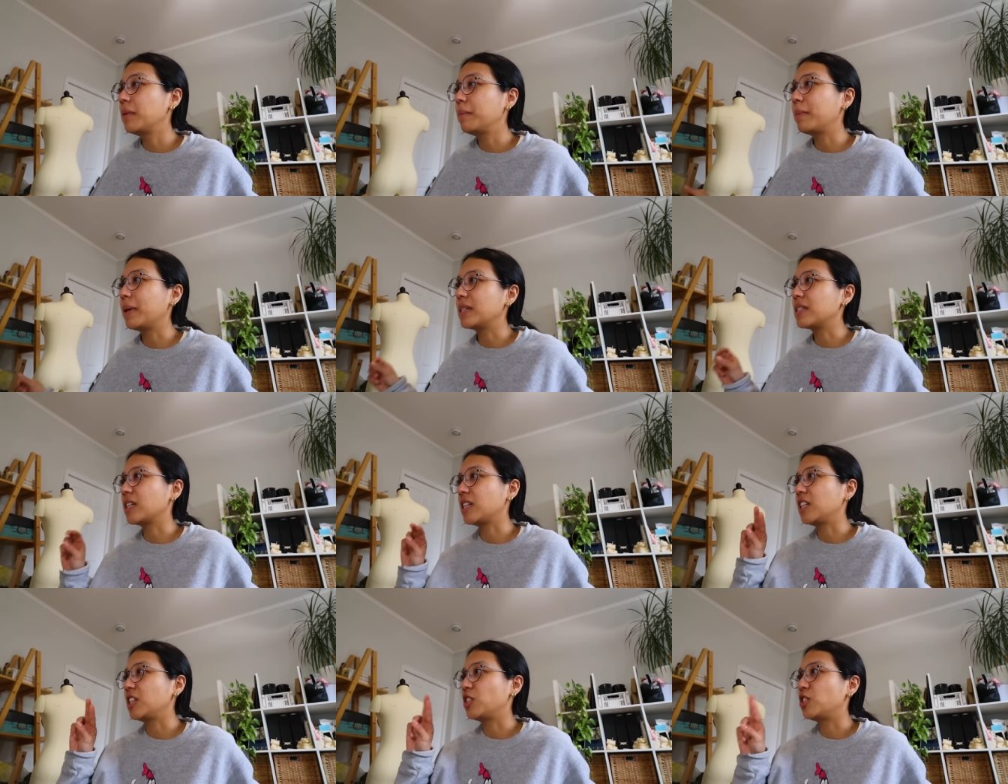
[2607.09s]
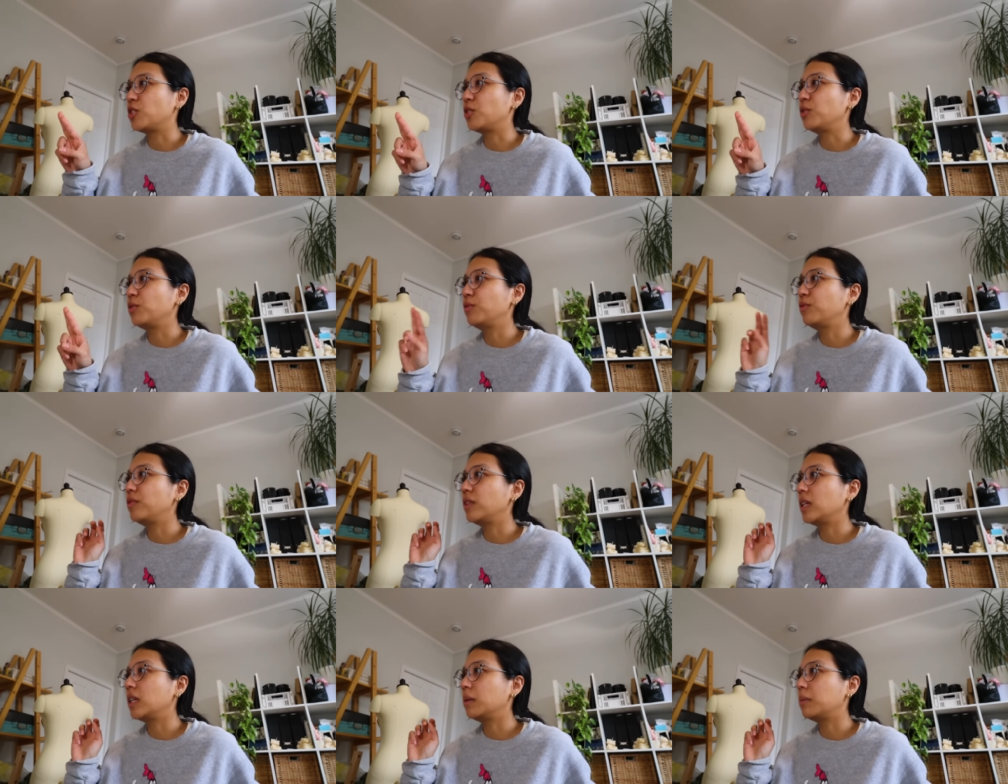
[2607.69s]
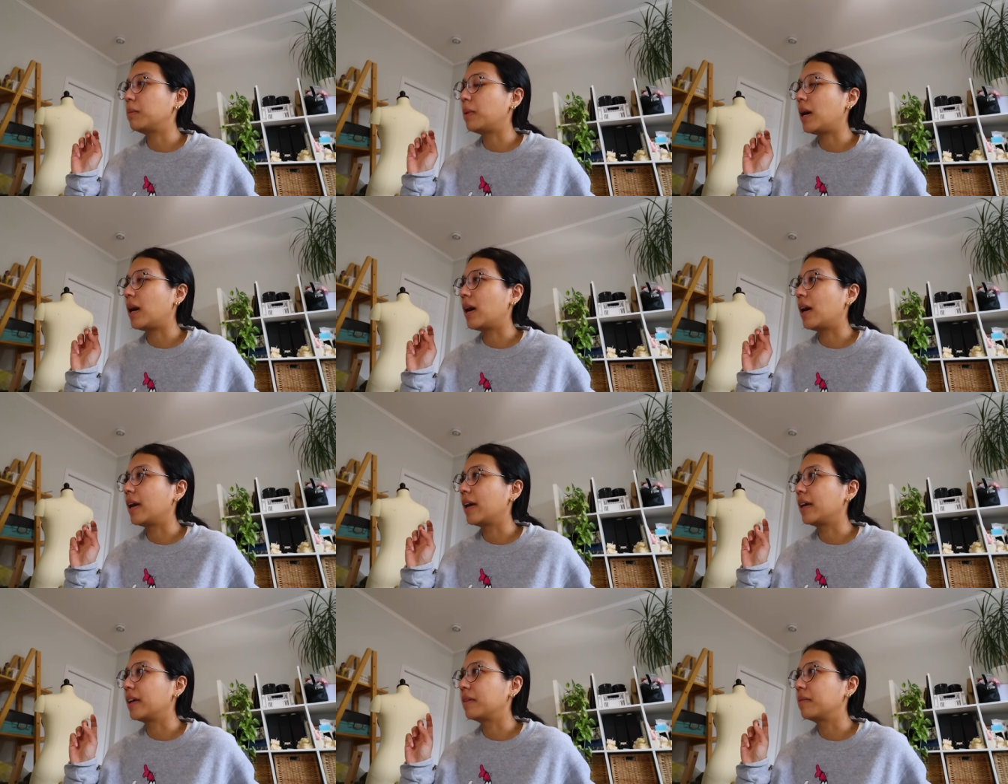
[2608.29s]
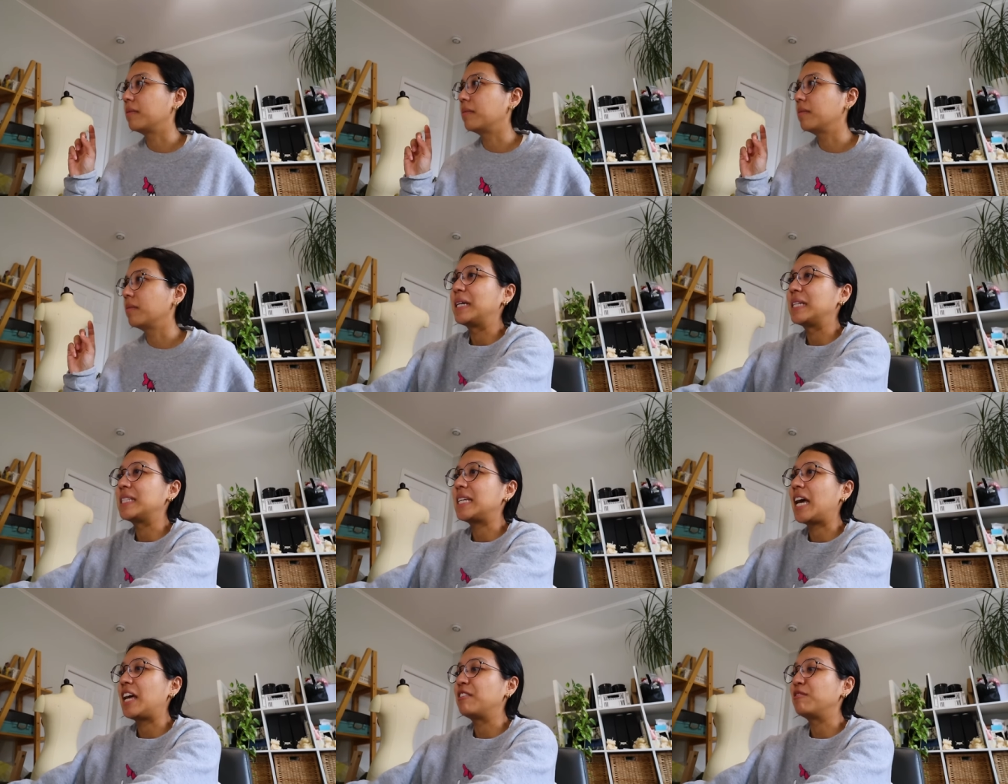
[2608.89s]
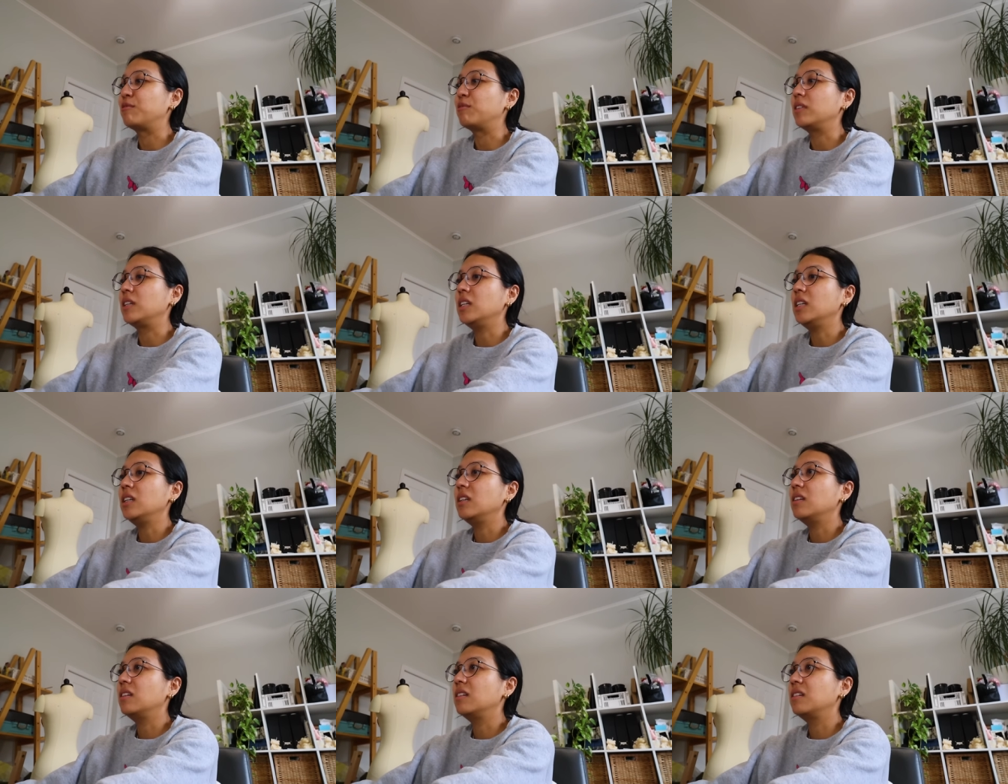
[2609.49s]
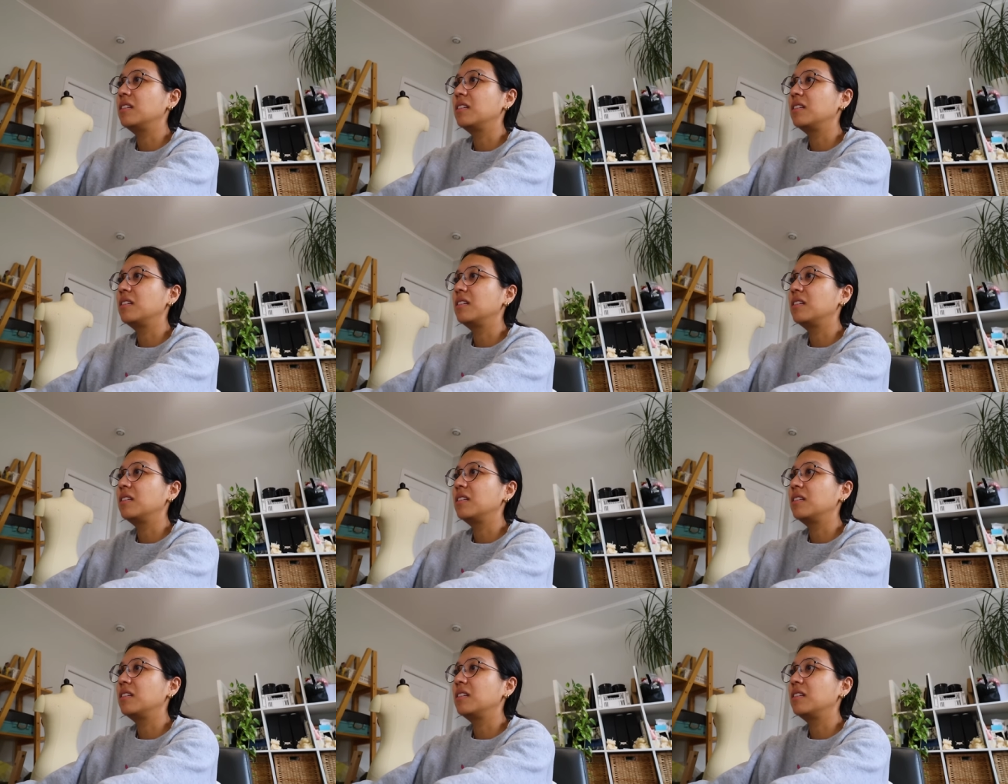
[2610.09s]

Basically two feet by, by 10 feet.